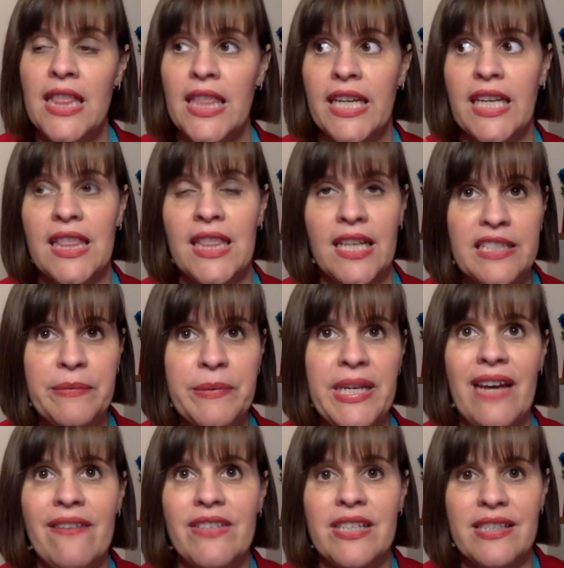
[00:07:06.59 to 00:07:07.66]
Unless we
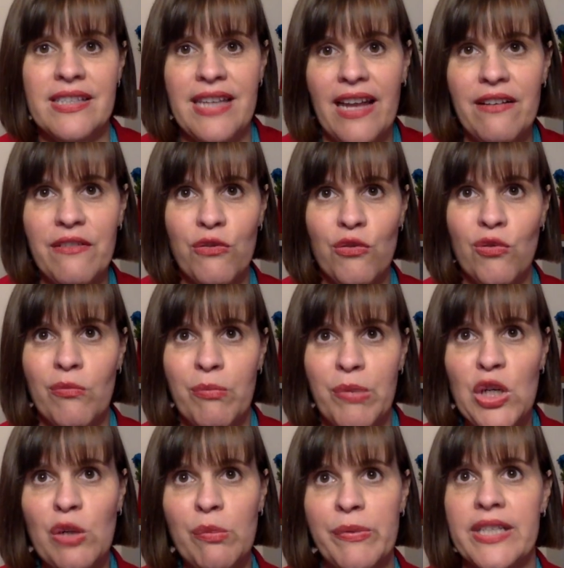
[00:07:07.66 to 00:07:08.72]
have a set
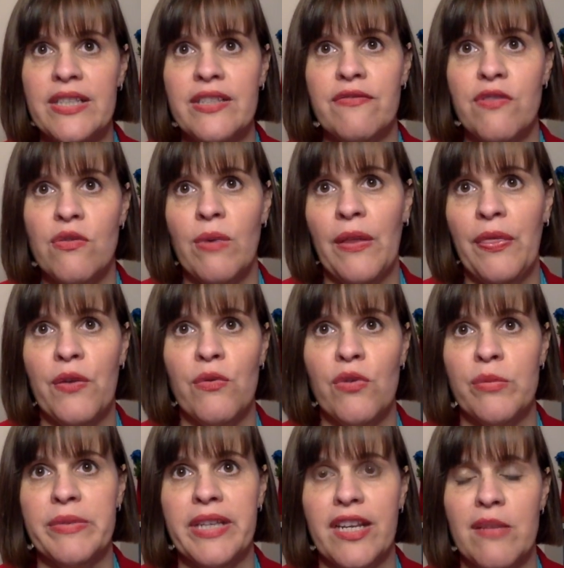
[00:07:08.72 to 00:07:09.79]
purpose for what the
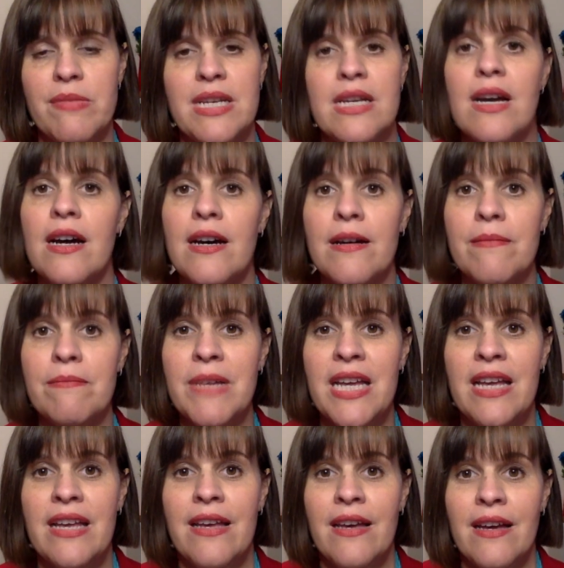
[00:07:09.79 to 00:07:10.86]
room's going to become,